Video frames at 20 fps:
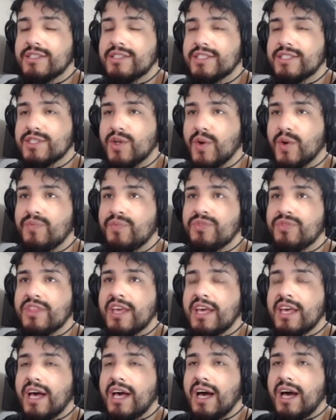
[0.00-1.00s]
So
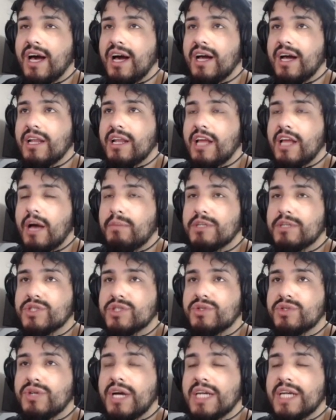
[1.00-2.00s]
I'm gonna
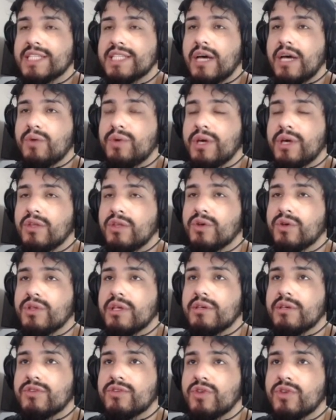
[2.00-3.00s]
show you guys how we can do
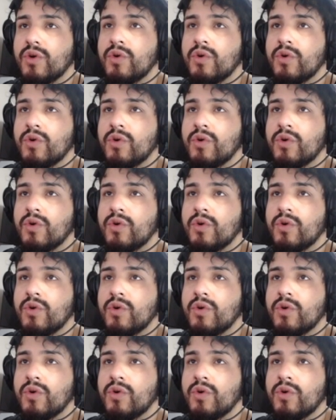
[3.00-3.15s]
this. So